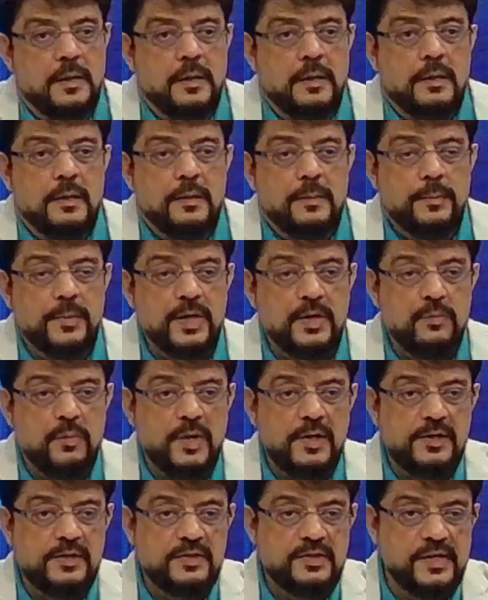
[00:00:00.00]

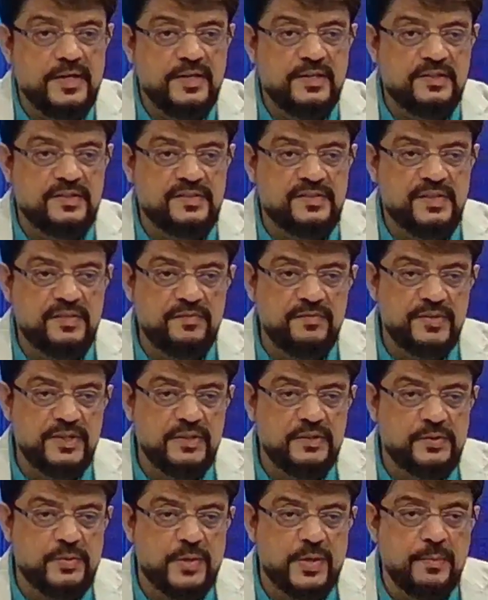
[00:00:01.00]
Meanwhile, at least
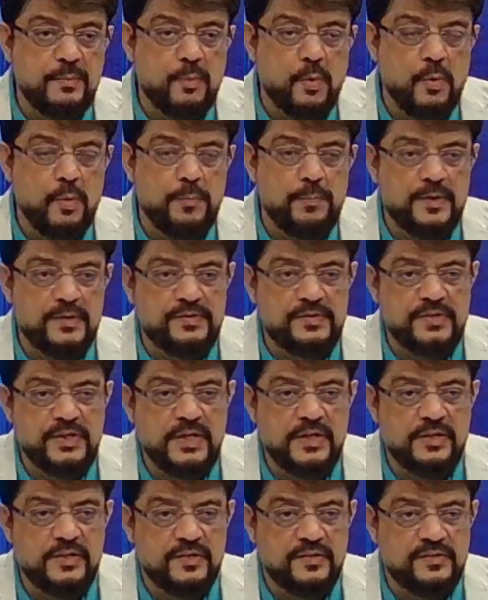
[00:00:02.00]
73 more
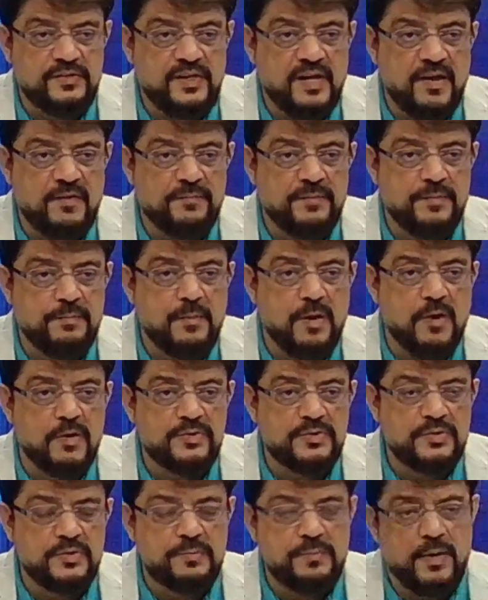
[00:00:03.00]
Palestinians have been
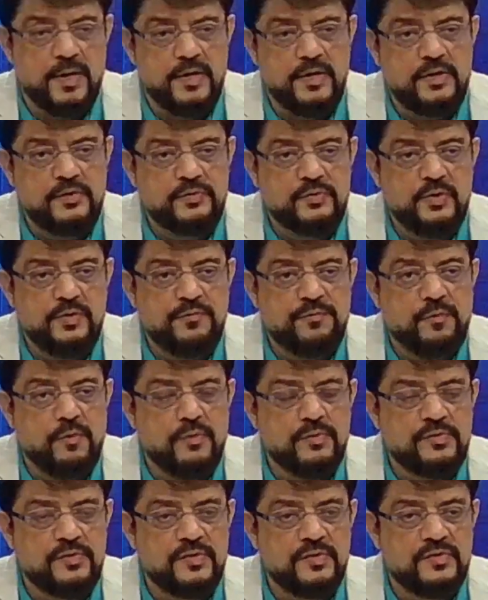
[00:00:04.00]
martyred by Israeli
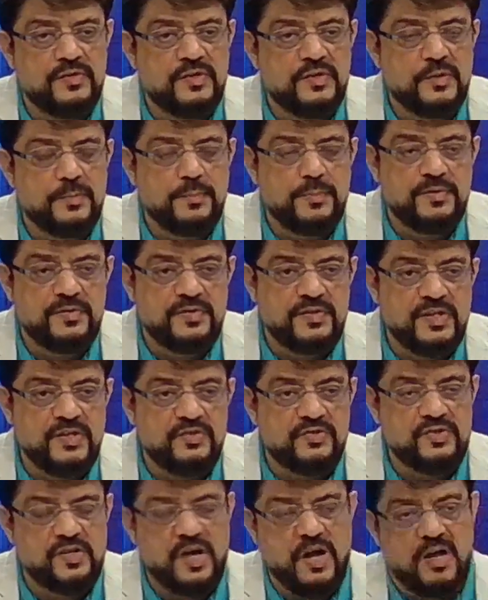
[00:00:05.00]
forces in the
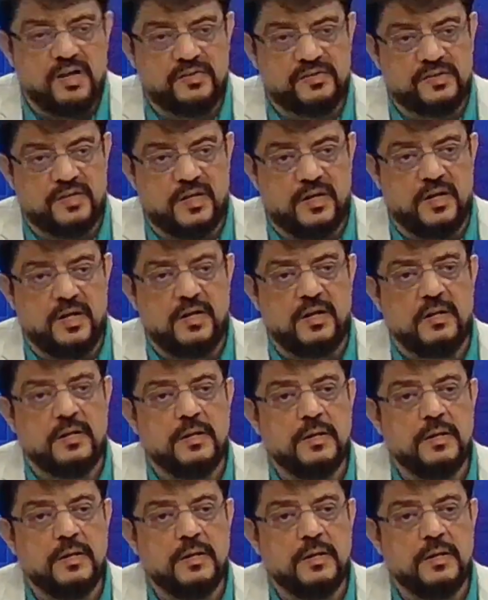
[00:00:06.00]
besieged Gaza.